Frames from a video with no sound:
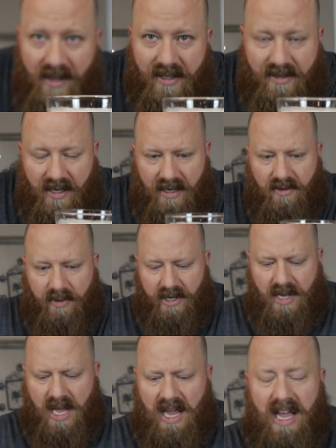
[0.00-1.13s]
That's kind of
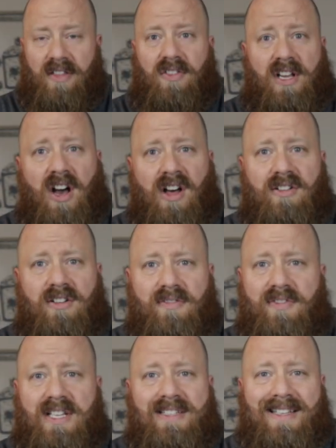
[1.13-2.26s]
weird. And the color
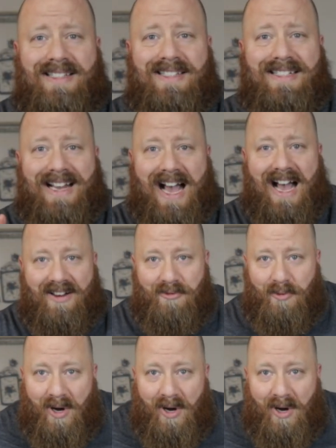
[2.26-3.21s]
of this is not